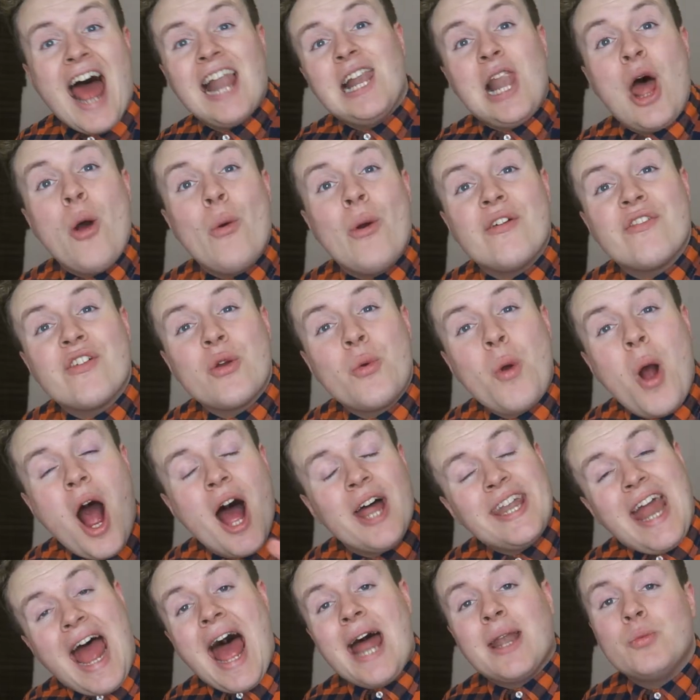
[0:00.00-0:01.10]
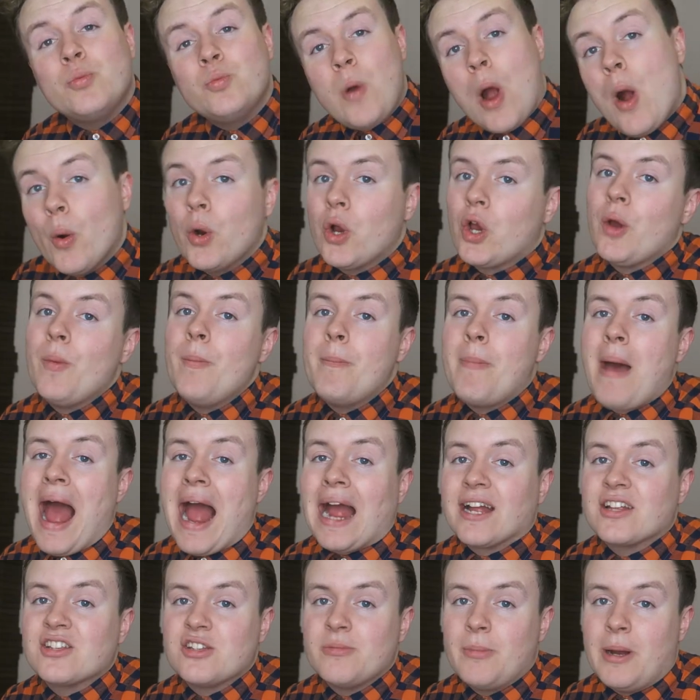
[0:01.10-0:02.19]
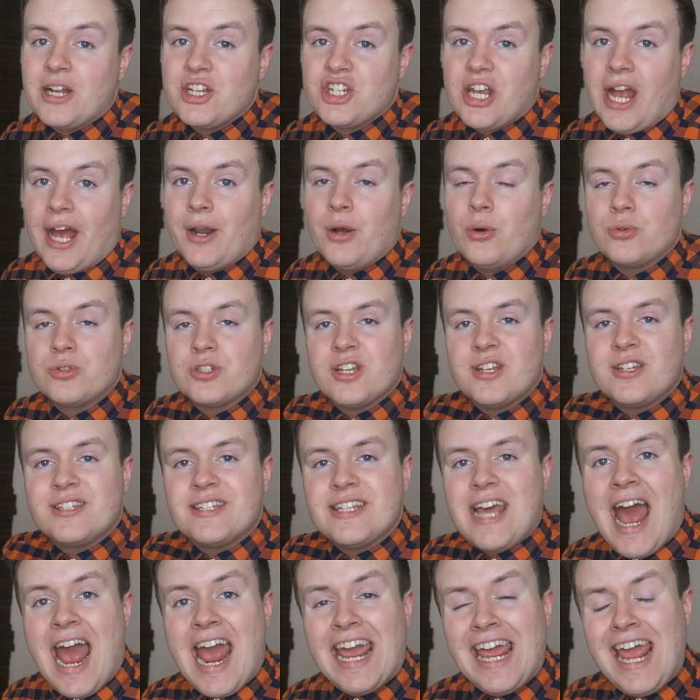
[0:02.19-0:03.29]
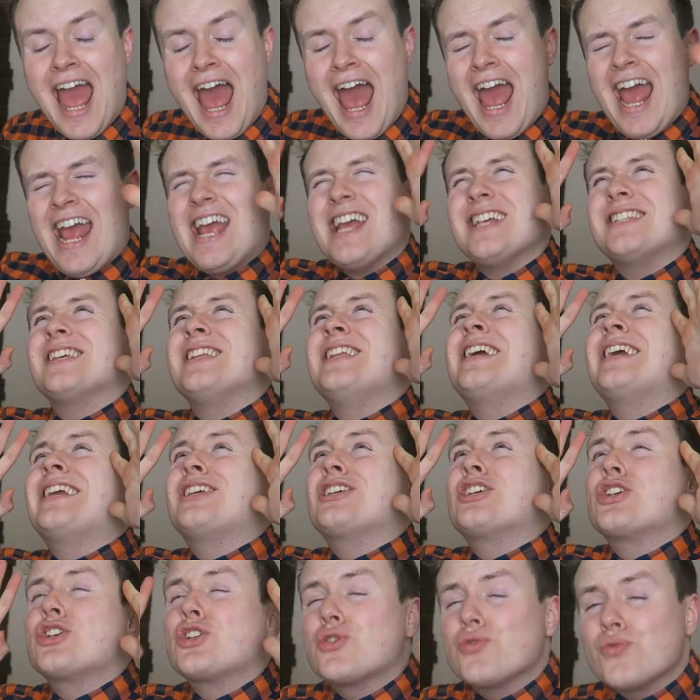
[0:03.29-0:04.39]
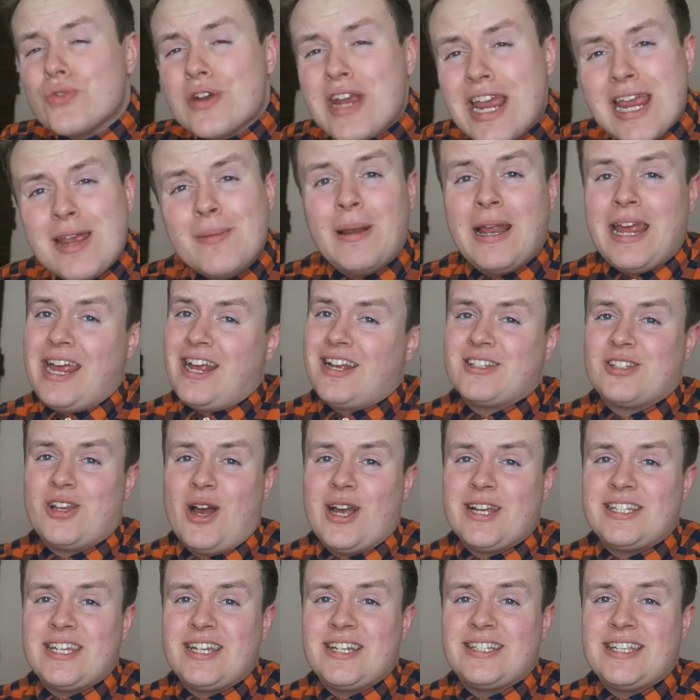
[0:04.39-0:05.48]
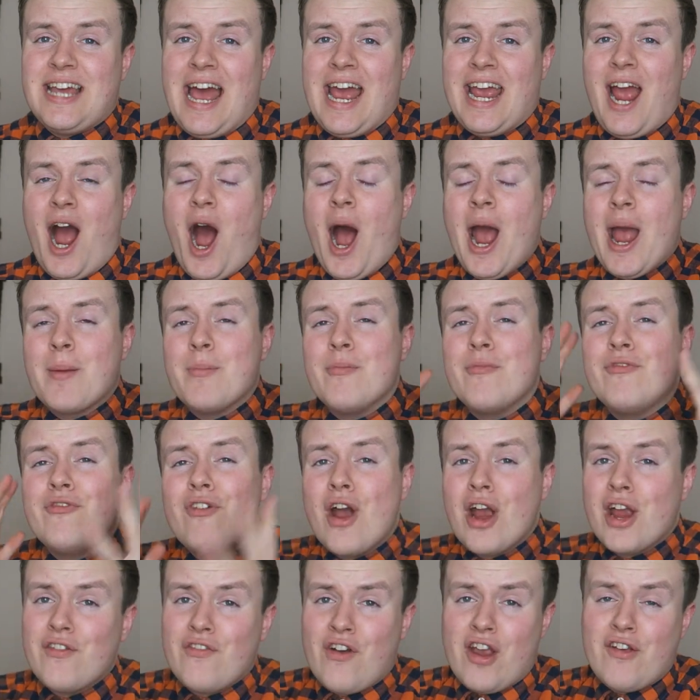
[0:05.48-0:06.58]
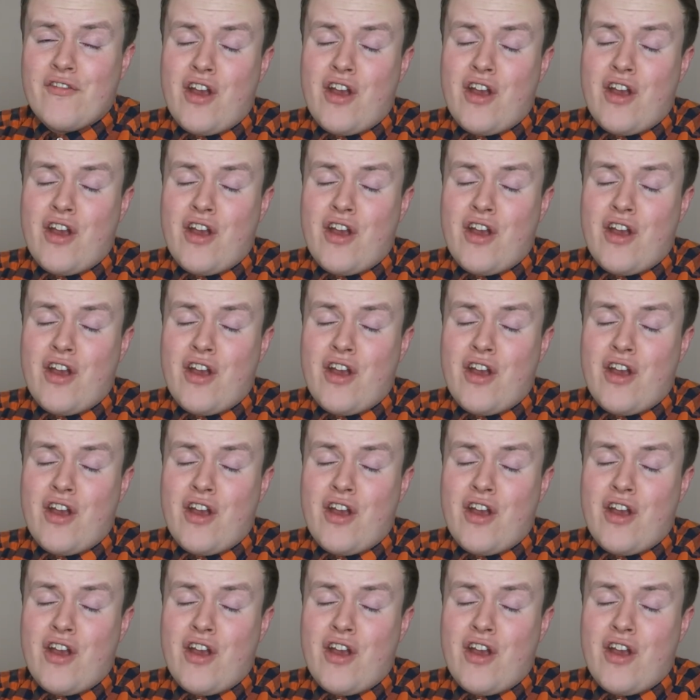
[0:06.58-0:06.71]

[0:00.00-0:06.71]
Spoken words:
Hello everyone and welcome back to my channel. Today is an extremely exciting day. I am very